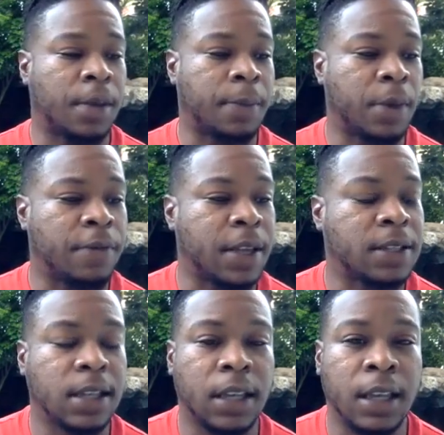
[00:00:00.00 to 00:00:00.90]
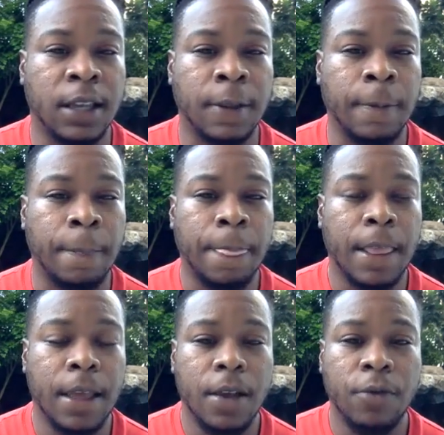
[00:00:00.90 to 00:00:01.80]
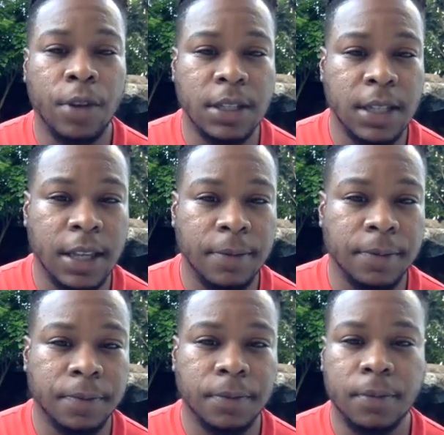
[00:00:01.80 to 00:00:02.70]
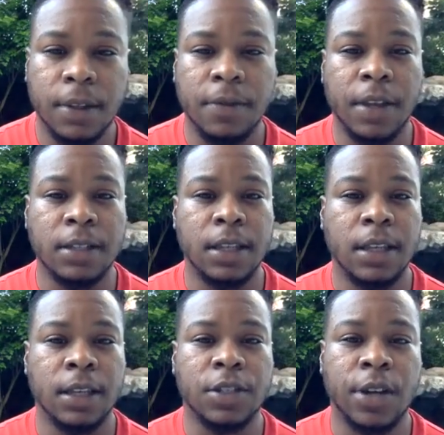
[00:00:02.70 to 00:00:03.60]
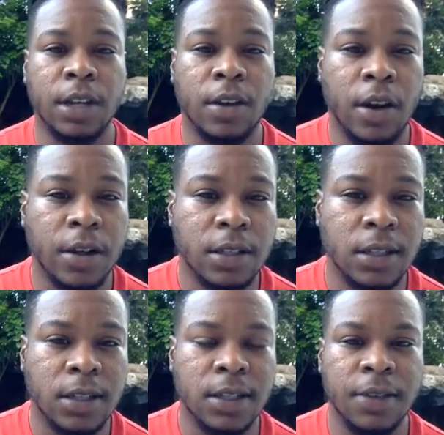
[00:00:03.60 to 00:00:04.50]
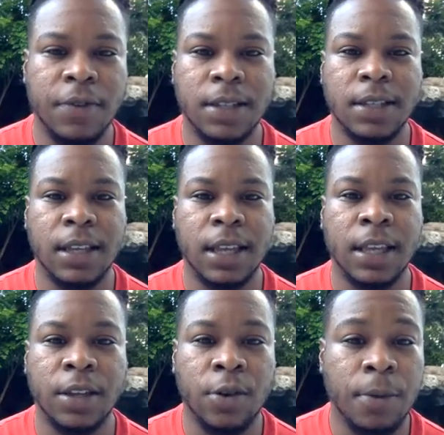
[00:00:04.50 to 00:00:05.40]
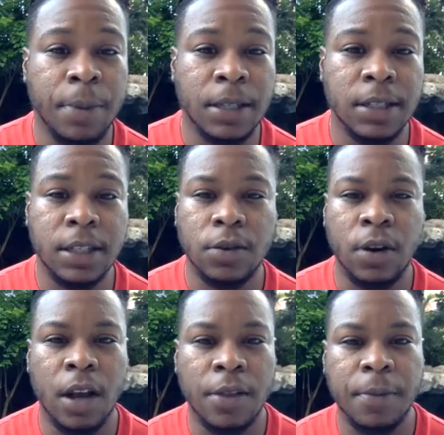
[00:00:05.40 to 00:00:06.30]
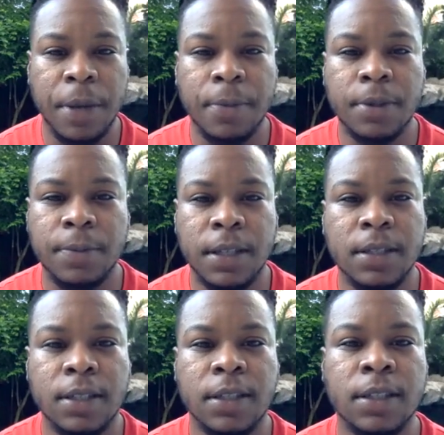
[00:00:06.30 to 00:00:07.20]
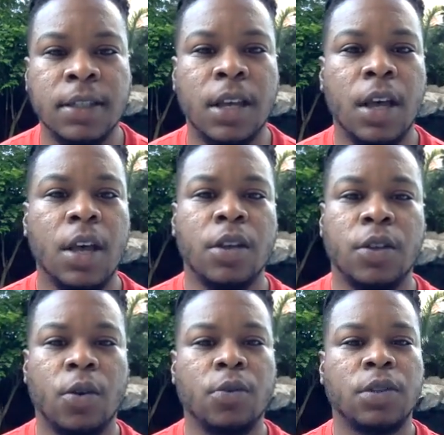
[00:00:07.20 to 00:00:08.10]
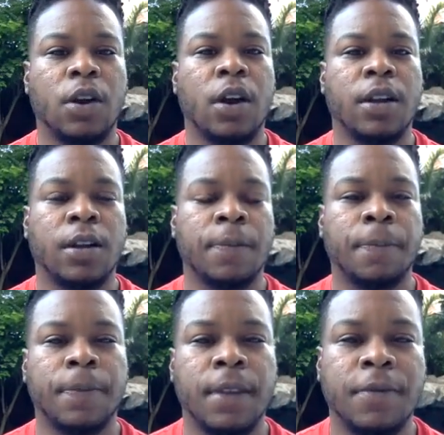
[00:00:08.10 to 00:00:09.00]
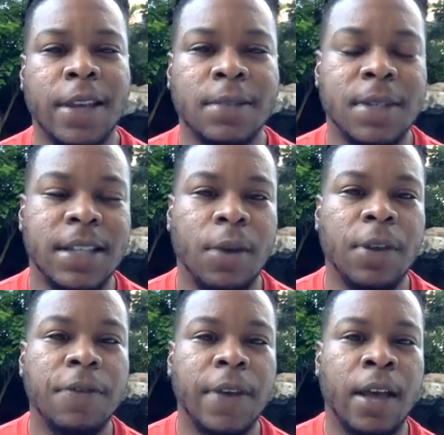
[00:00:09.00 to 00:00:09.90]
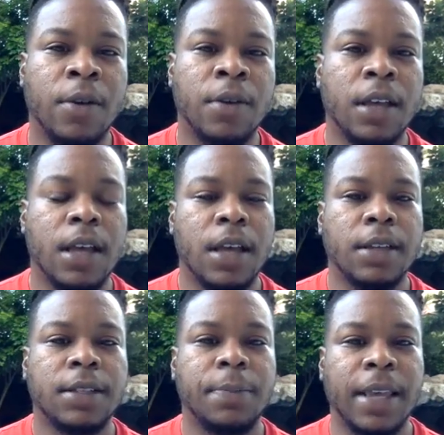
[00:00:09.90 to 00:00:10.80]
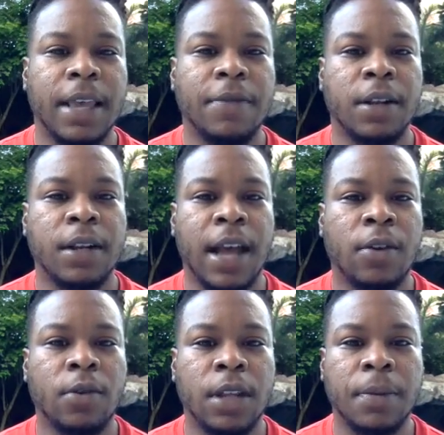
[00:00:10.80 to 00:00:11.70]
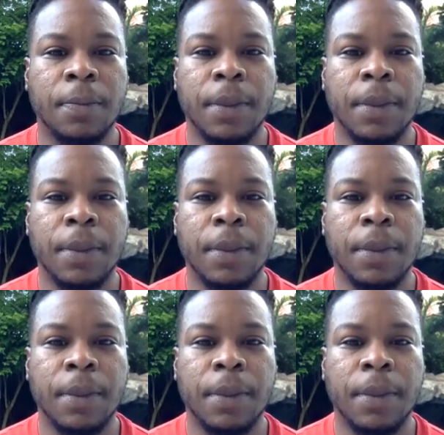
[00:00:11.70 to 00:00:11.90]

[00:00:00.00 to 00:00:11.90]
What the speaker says: investing in real estate, investing in trading currencies, investing in your business or other people's businesses. Those are the investments that we found to be able to not only